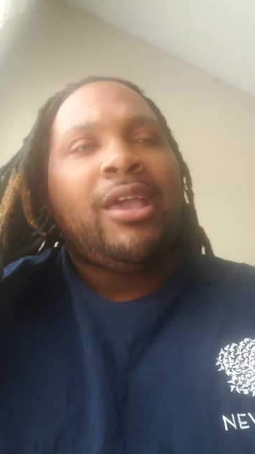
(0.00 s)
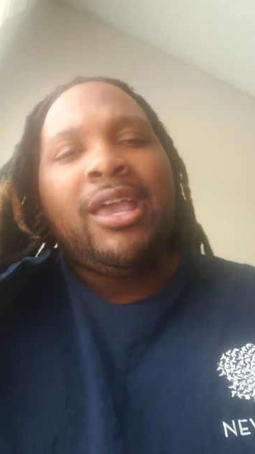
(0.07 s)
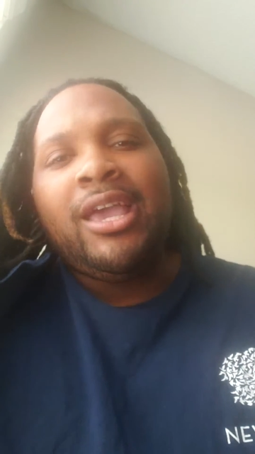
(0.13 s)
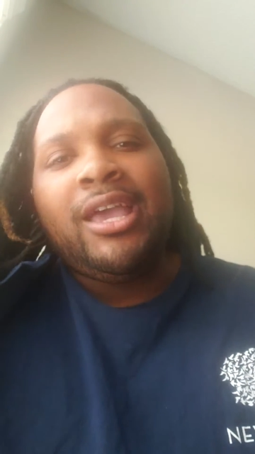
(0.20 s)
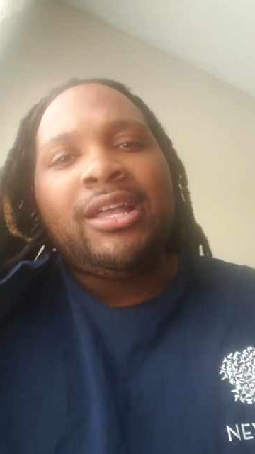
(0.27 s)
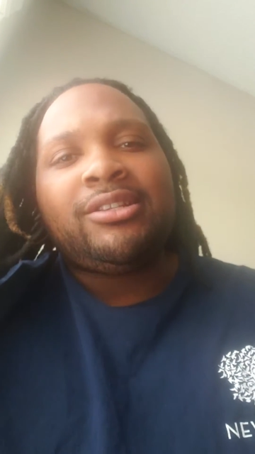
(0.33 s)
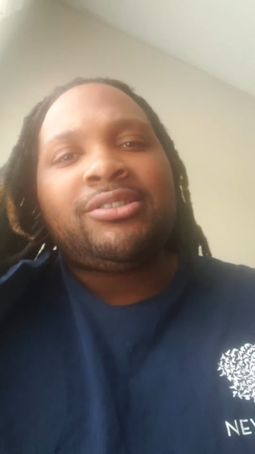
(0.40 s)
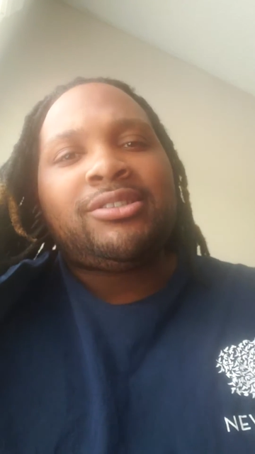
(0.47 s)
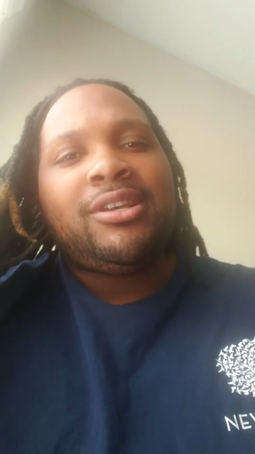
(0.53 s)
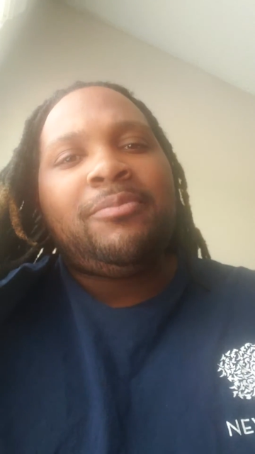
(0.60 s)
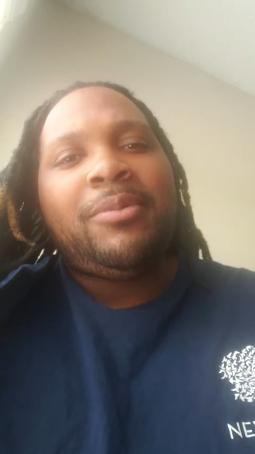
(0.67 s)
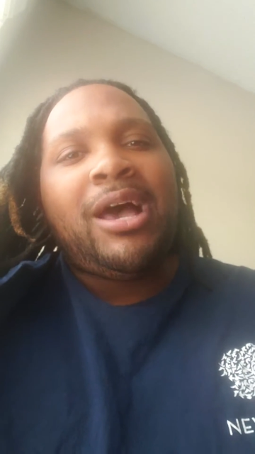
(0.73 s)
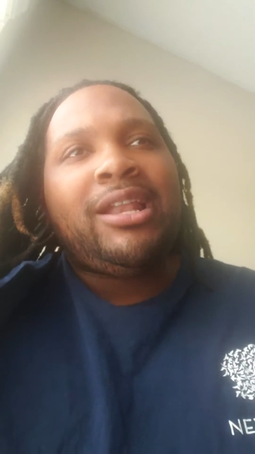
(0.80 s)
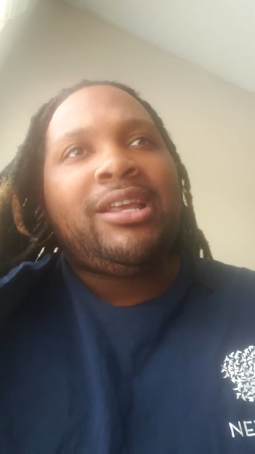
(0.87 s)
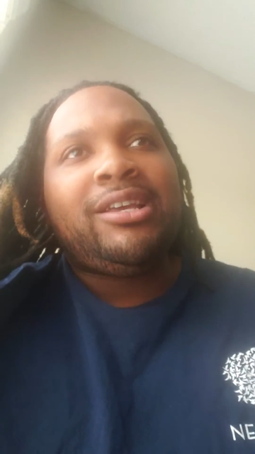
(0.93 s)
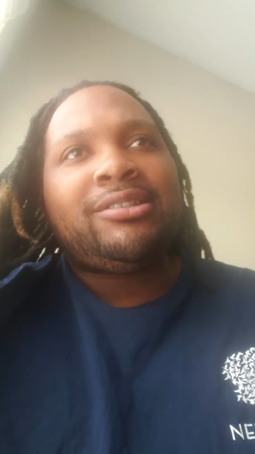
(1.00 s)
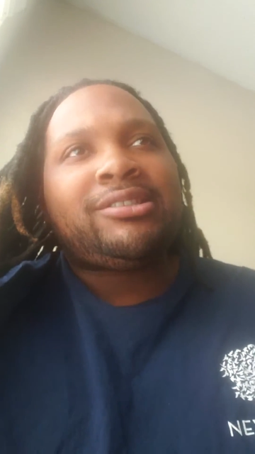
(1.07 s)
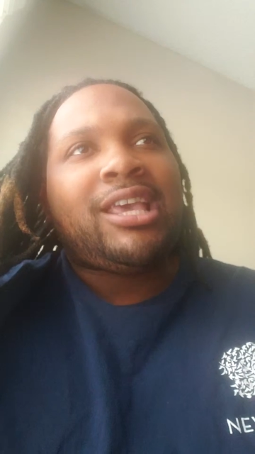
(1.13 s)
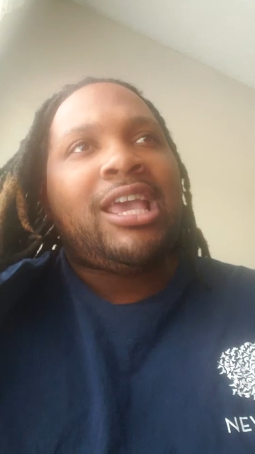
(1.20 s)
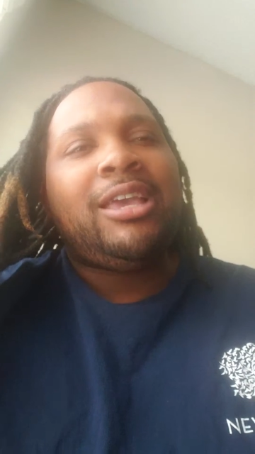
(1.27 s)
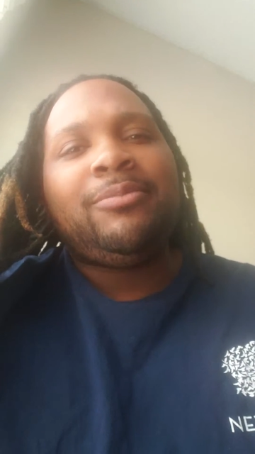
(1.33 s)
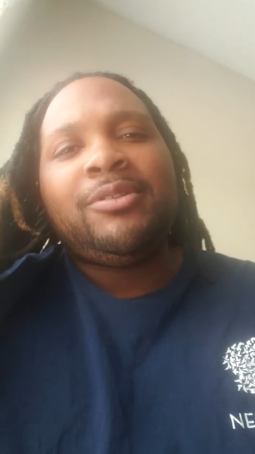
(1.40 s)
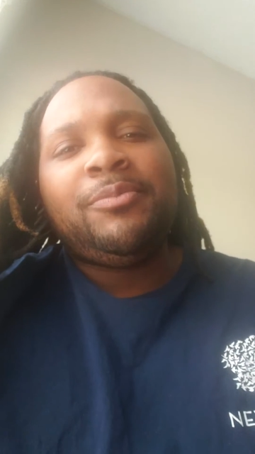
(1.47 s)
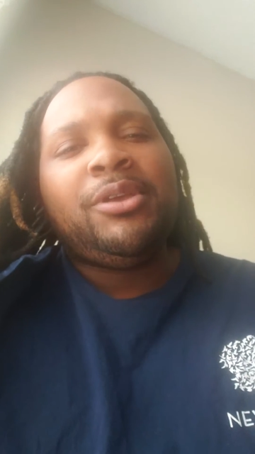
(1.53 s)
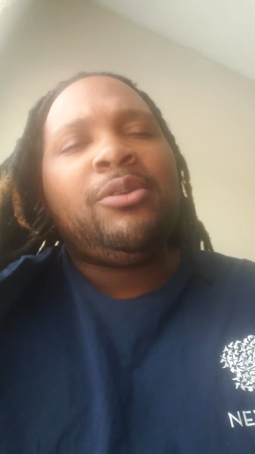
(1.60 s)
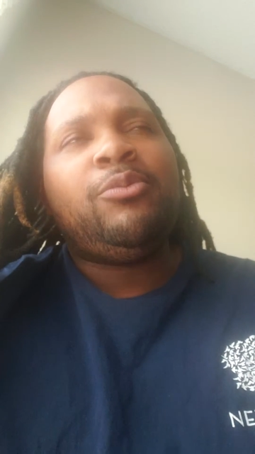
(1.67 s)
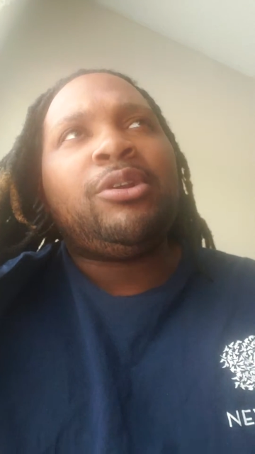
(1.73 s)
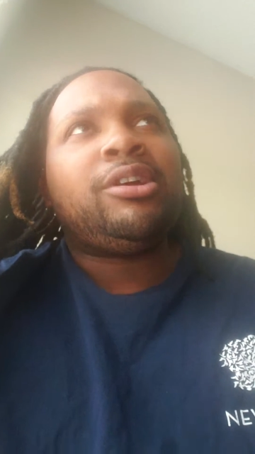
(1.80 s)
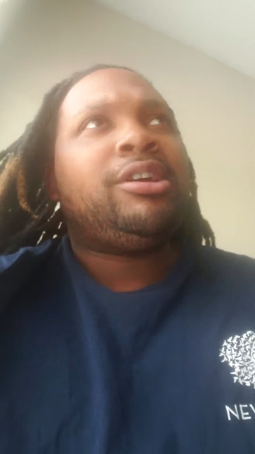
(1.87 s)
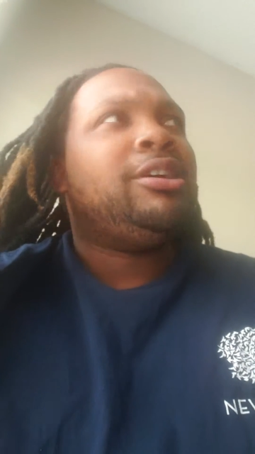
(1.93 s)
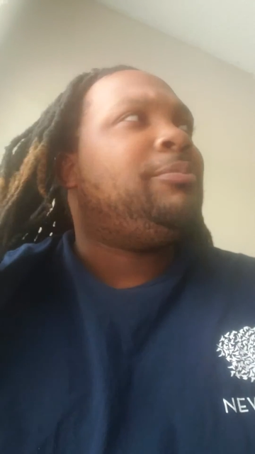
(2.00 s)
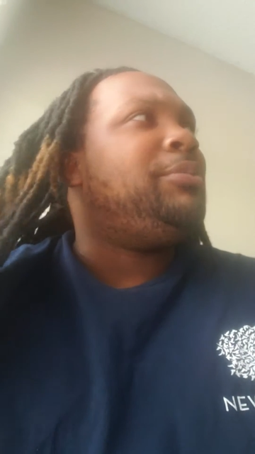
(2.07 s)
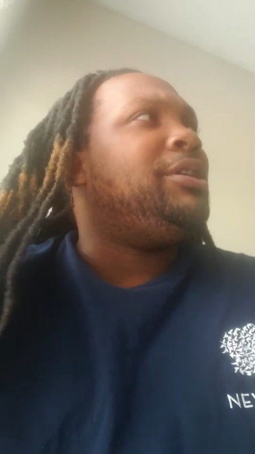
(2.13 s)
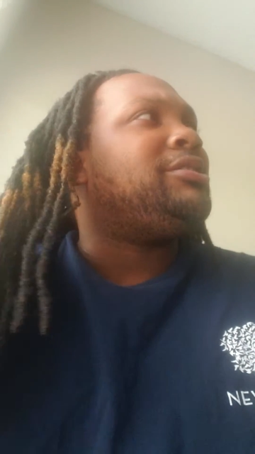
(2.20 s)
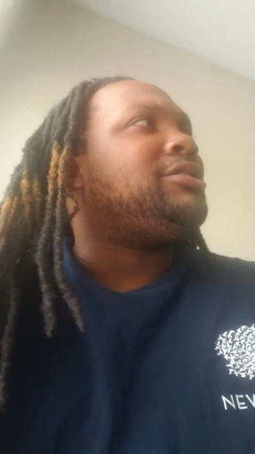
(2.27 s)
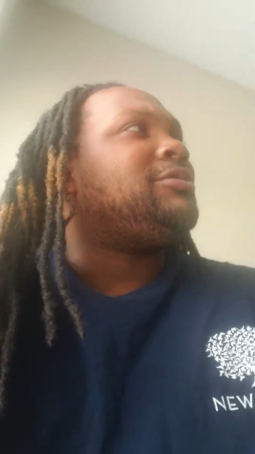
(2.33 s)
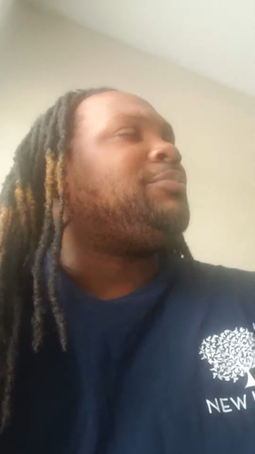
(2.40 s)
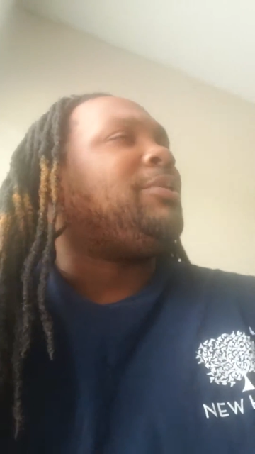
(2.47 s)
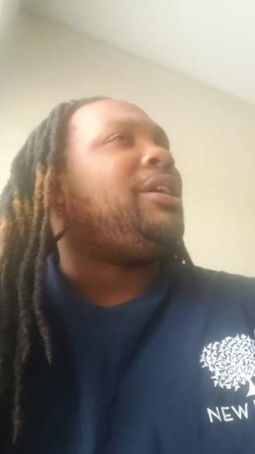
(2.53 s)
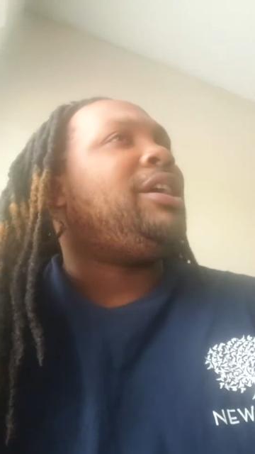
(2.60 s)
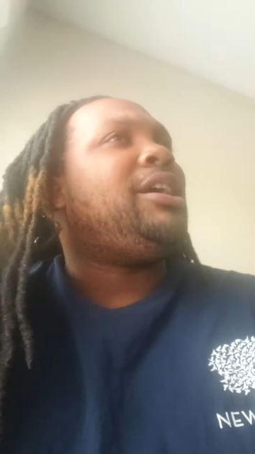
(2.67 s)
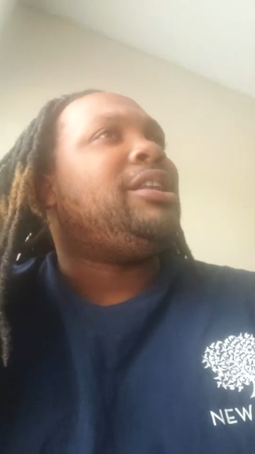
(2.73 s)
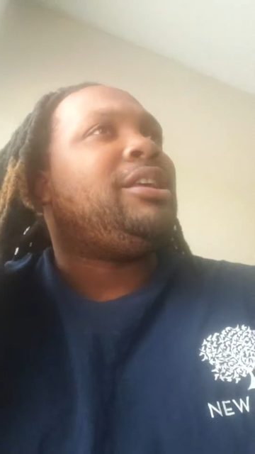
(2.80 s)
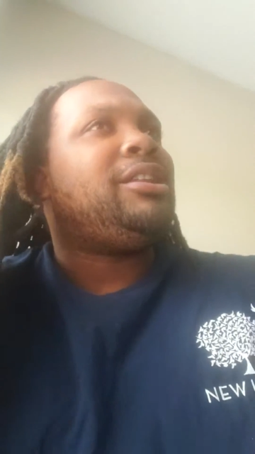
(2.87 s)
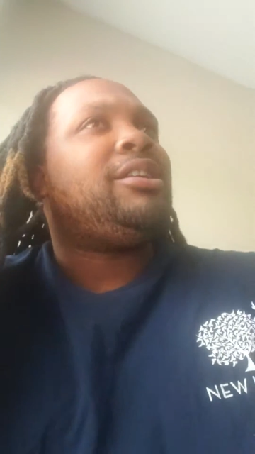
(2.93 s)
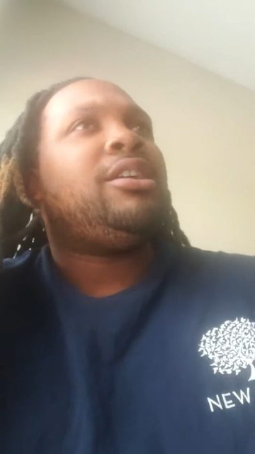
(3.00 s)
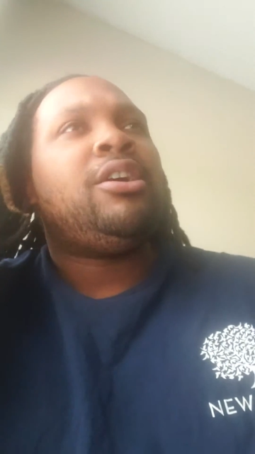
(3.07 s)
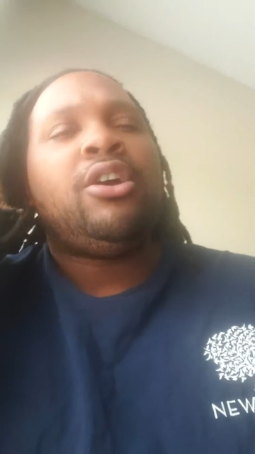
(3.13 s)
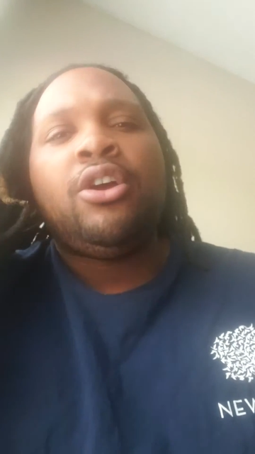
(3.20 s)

and somebody else came to me with a good business plan and